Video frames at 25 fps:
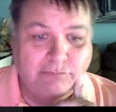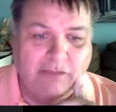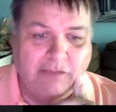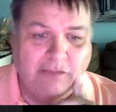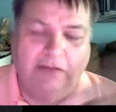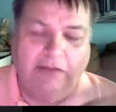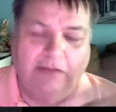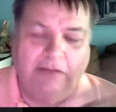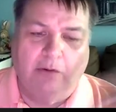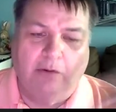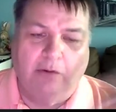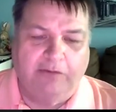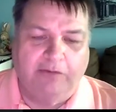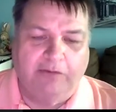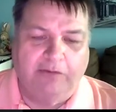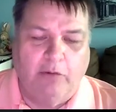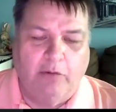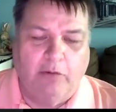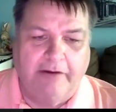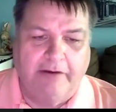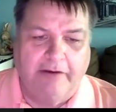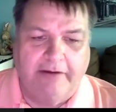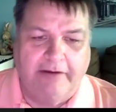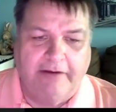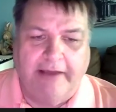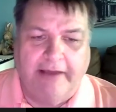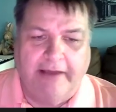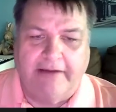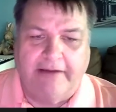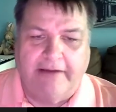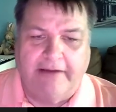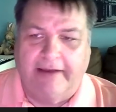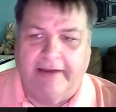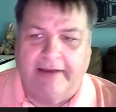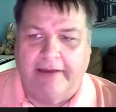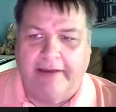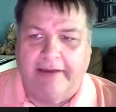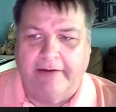Yeah, there isn't one.
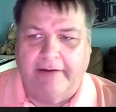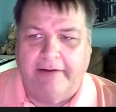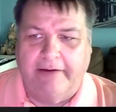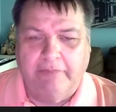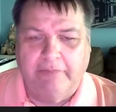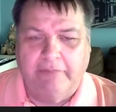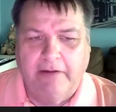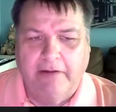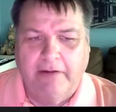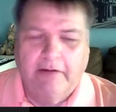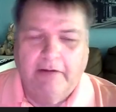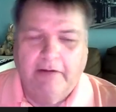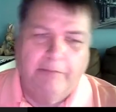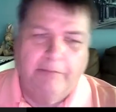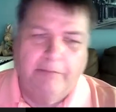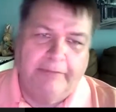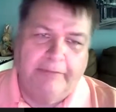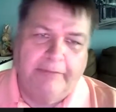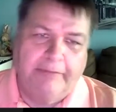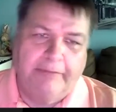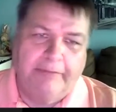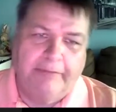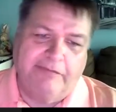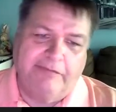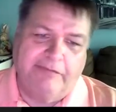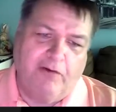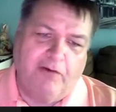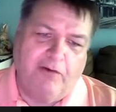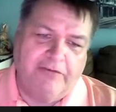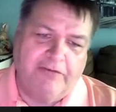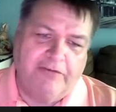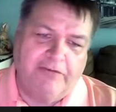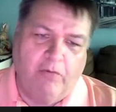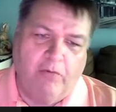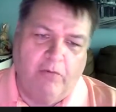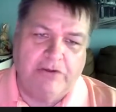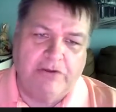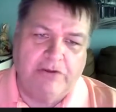I get it, but those first
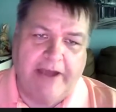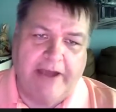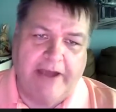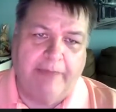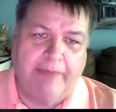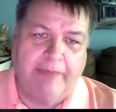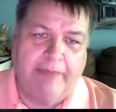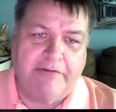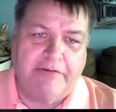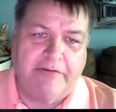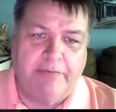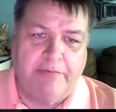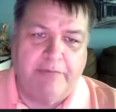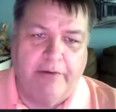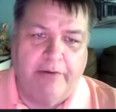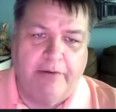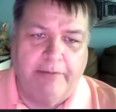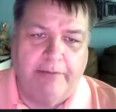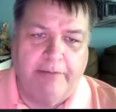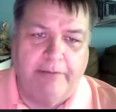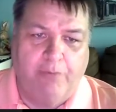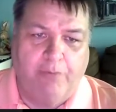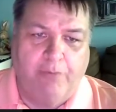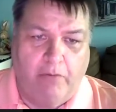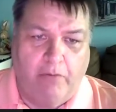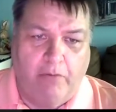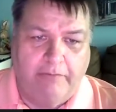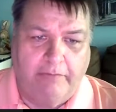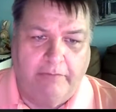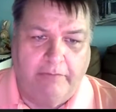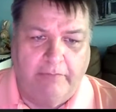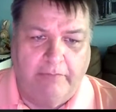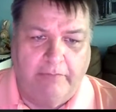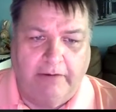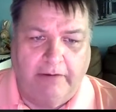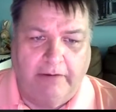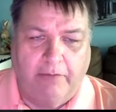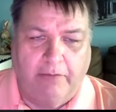4 chapters are pretty important,
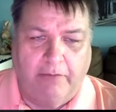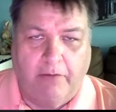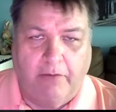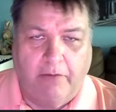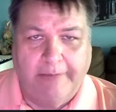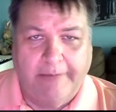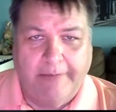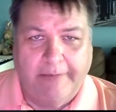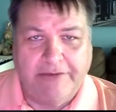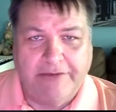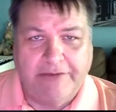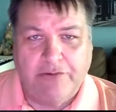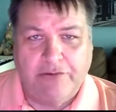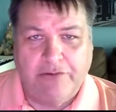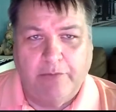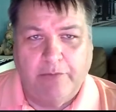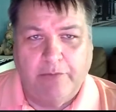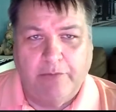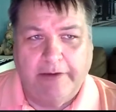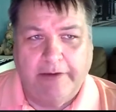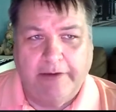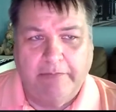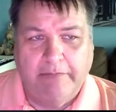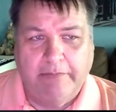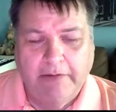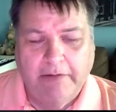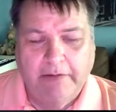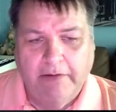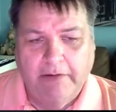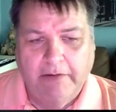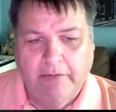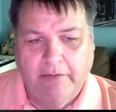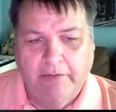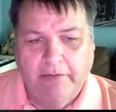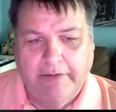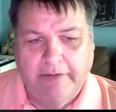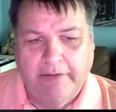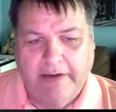and I want to make sure we
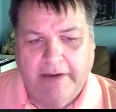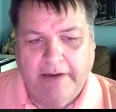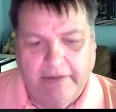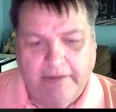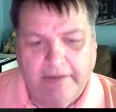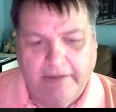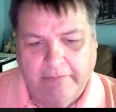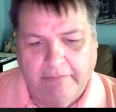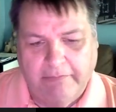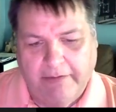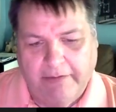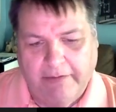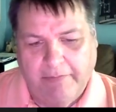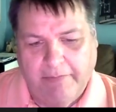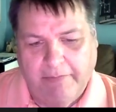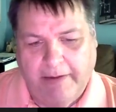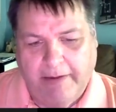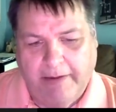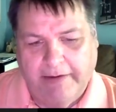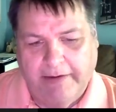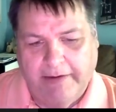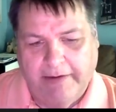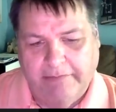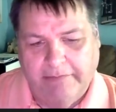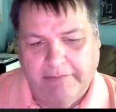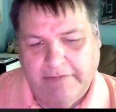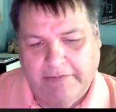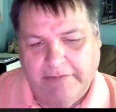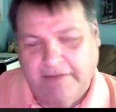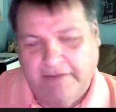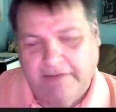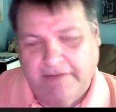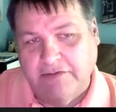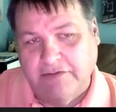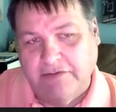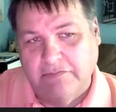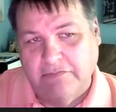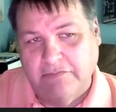get it. Everybody
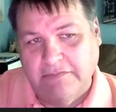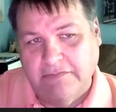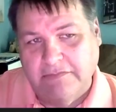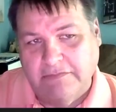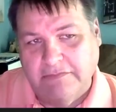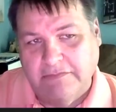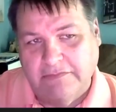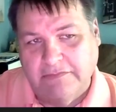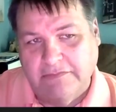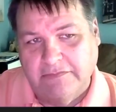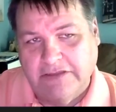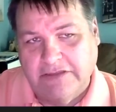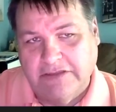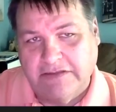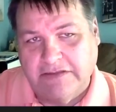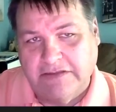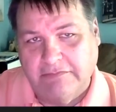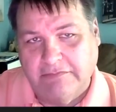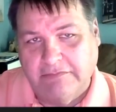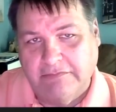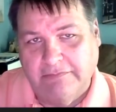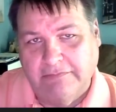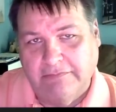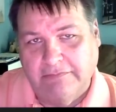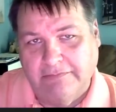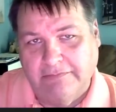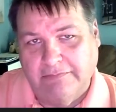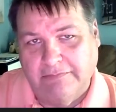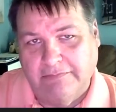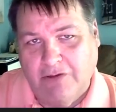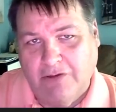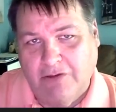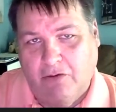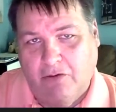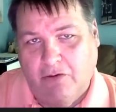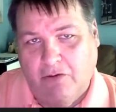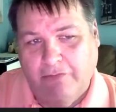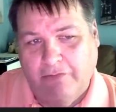doesn't just
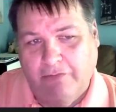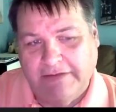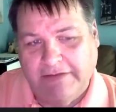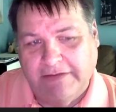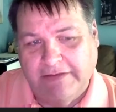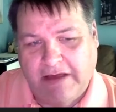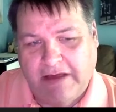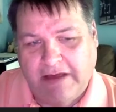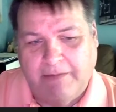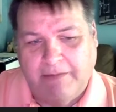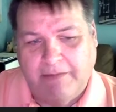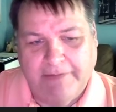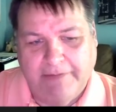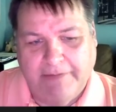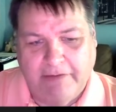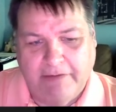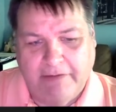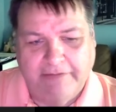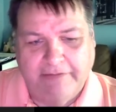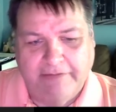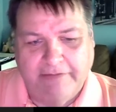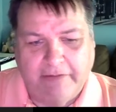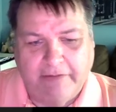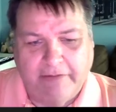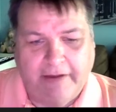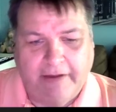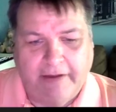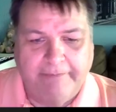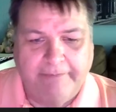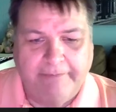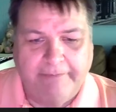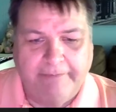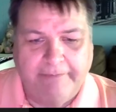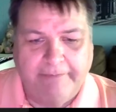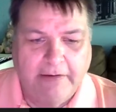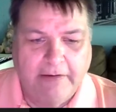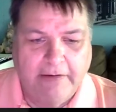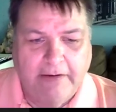go over the top of those, okay?
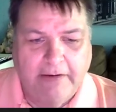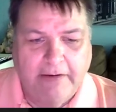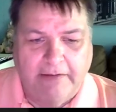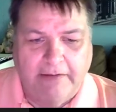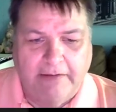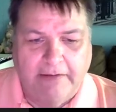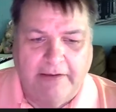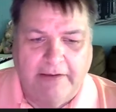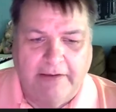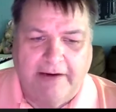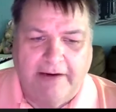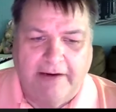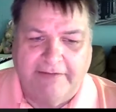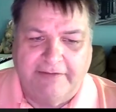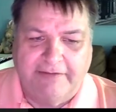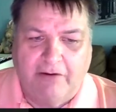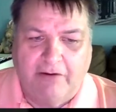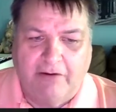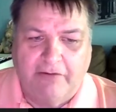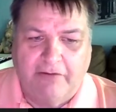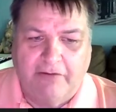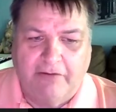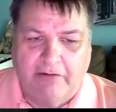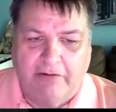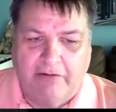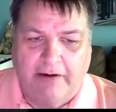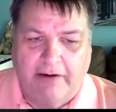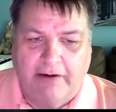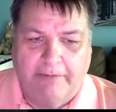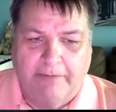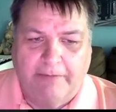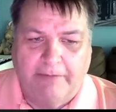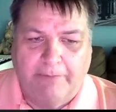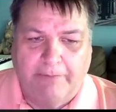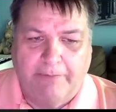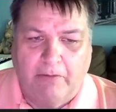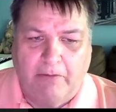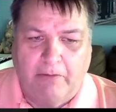And then I start trying to
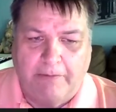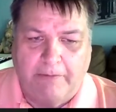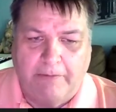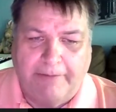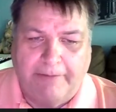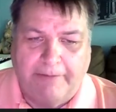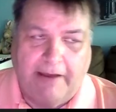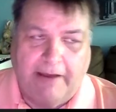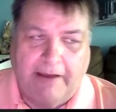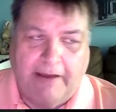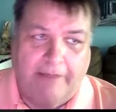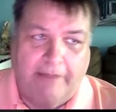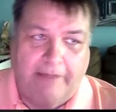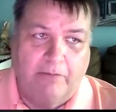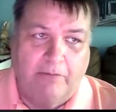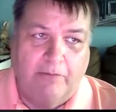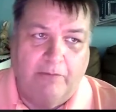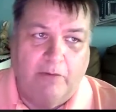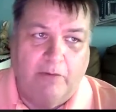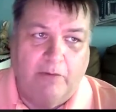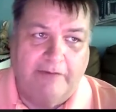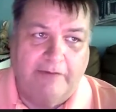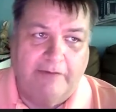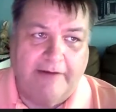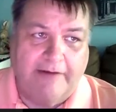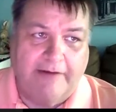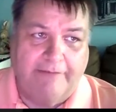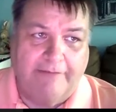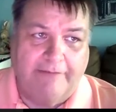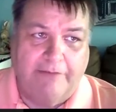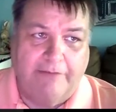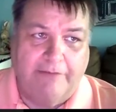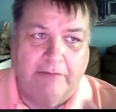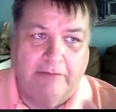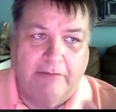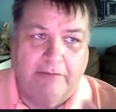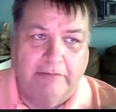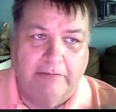only pick out the ones that I
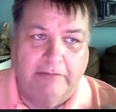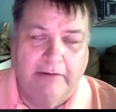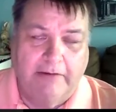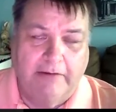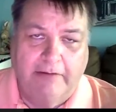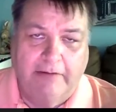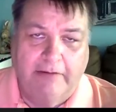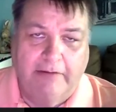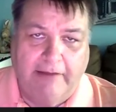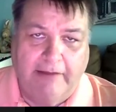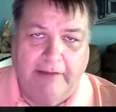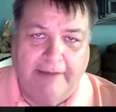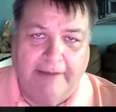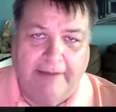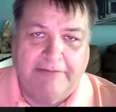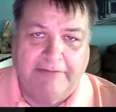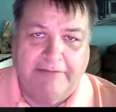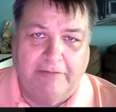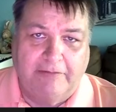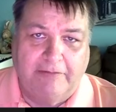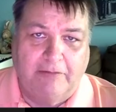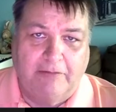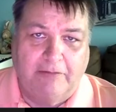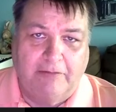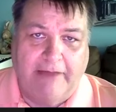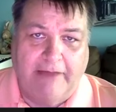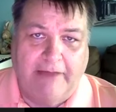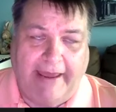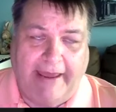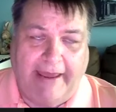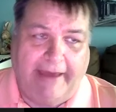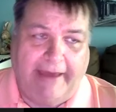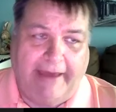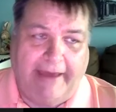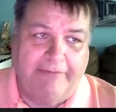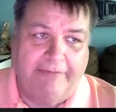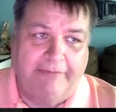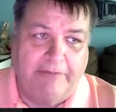feel absolutely
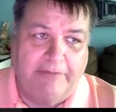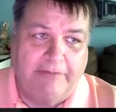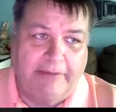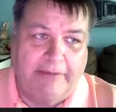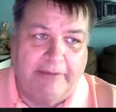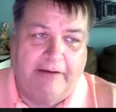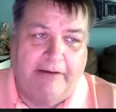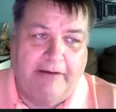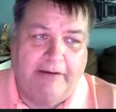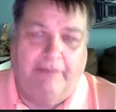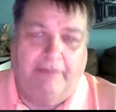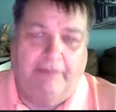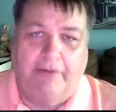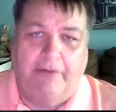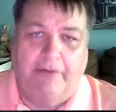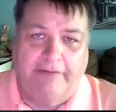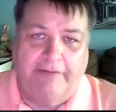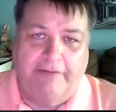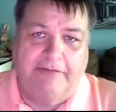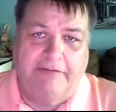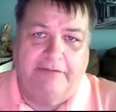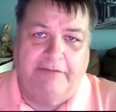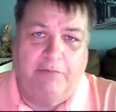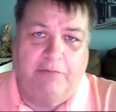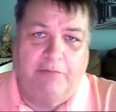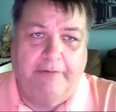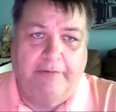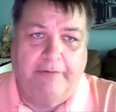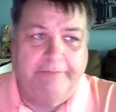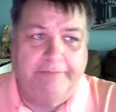have to be covered at this point.